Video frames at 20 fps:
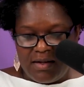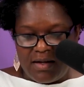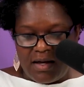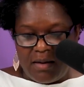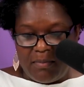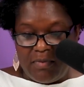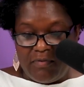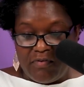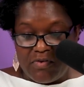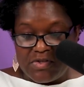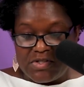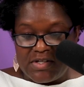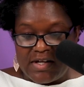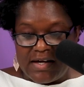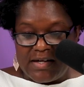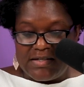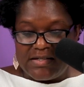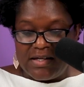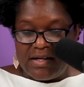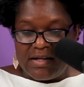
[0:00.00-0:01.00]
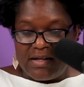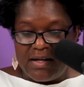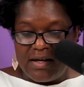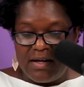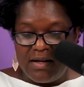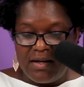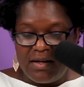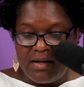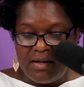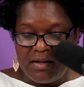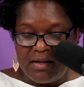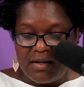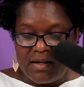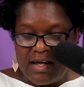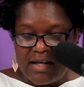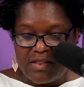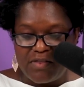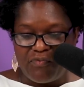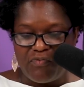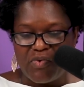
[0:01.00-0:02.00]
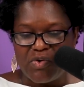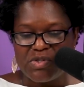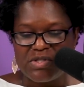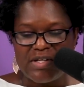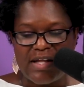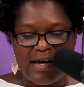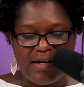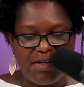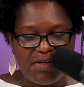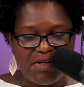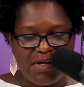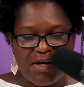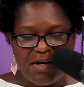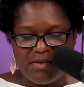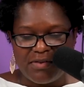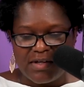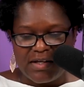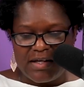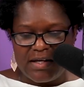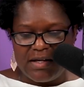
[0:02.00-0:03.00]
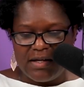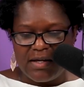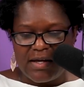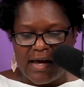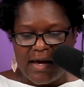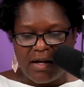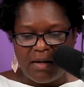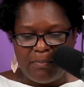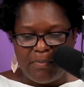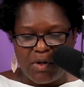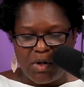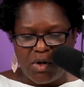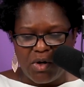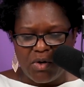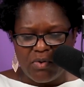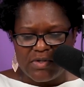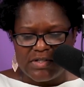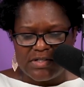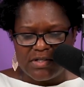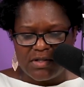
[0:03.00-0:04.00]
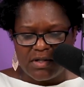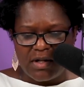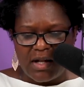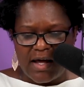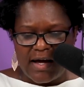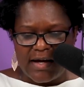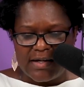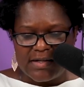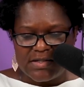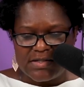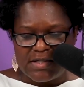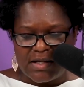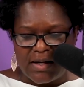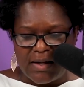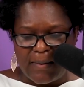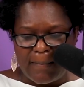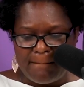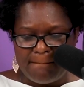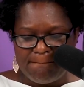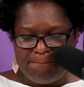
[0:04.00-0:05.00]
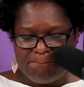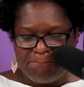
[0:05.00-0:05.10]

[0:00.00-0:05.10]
I'm in verse nineteen. At the first light of dawn, the king got up and hurried to the lion's den.